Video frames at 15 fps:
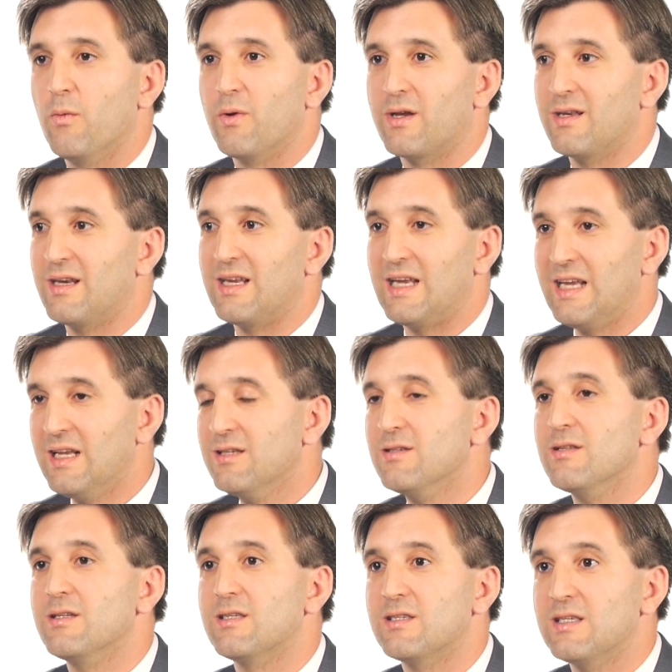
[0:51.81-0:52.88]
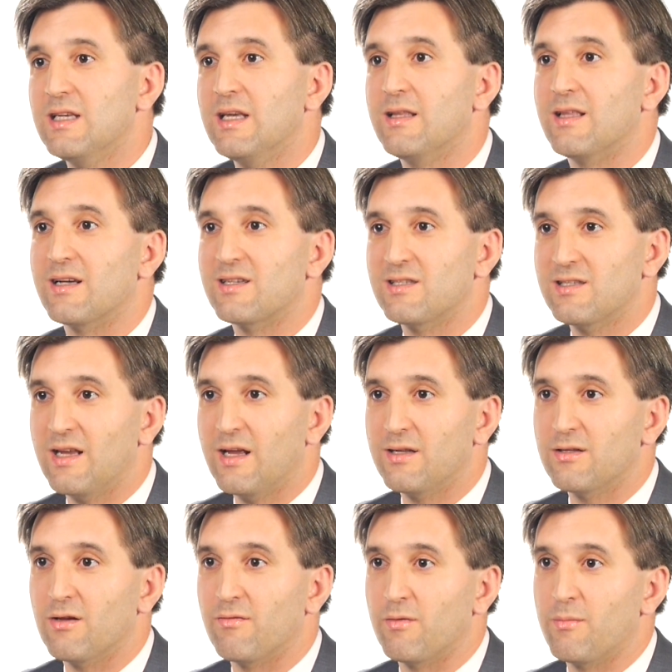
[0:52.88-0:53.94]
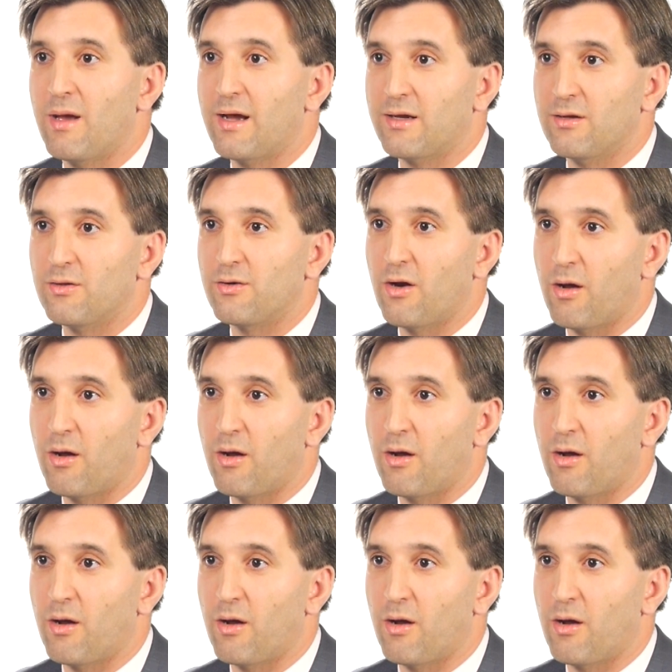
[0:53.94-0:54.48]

we can easily see the extent of the macular